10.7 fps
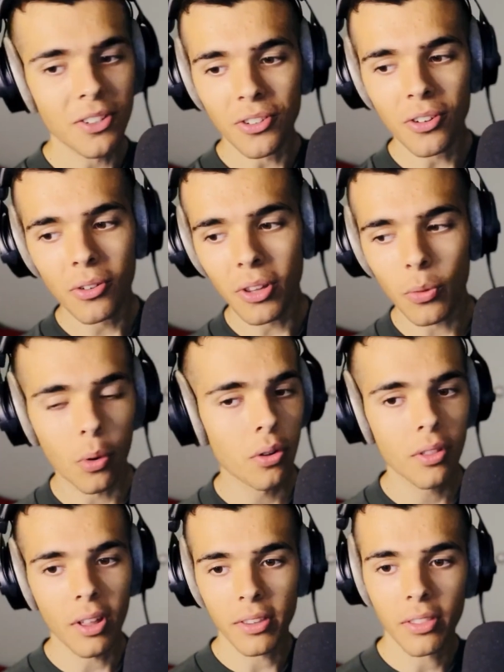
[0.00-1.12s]
Do you know
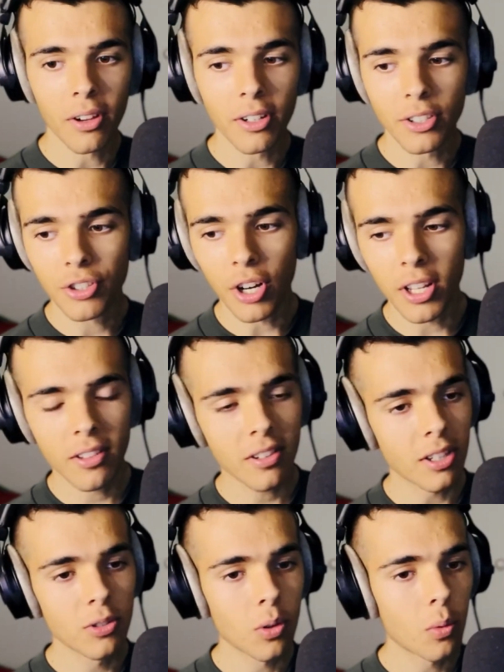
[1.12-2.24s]
what their training schedule